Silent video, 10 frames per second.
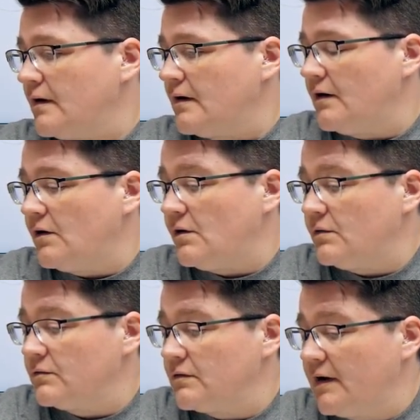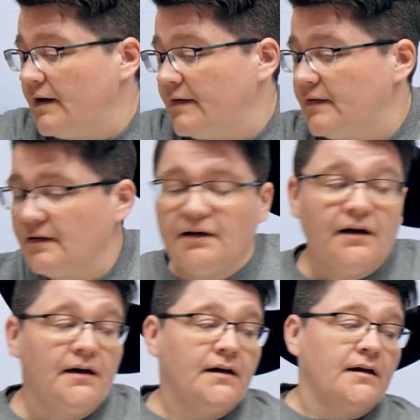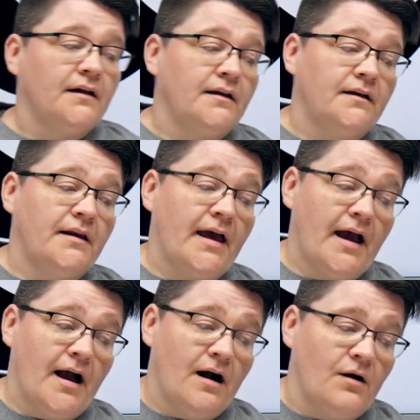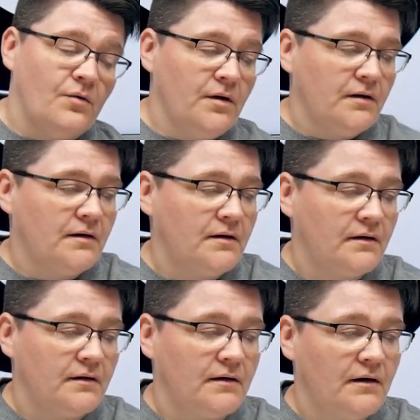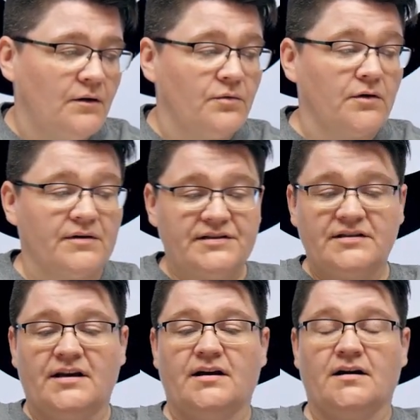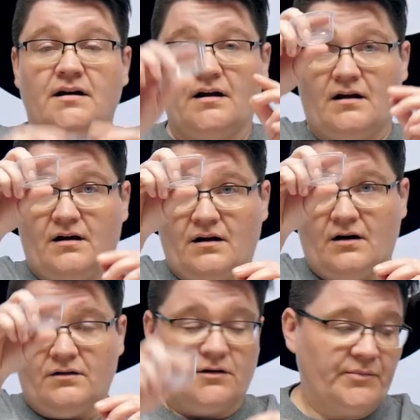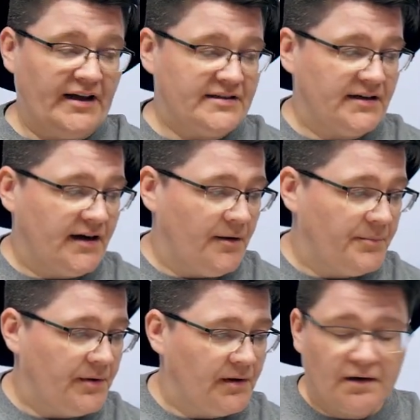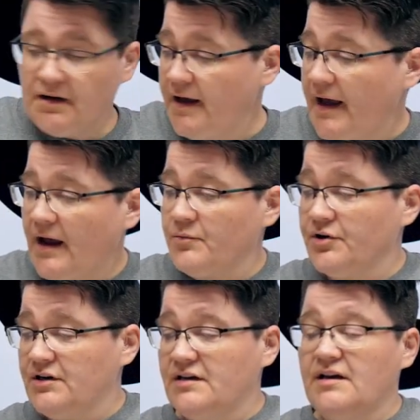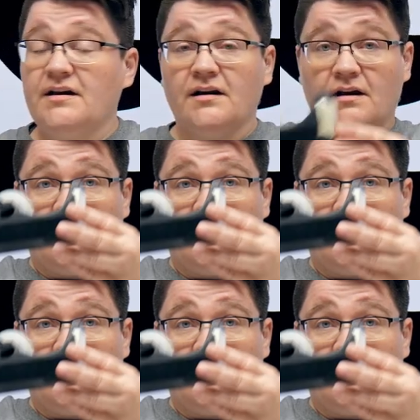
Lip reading: All right. Now, we're going to take our little plastic cup, and we're going to need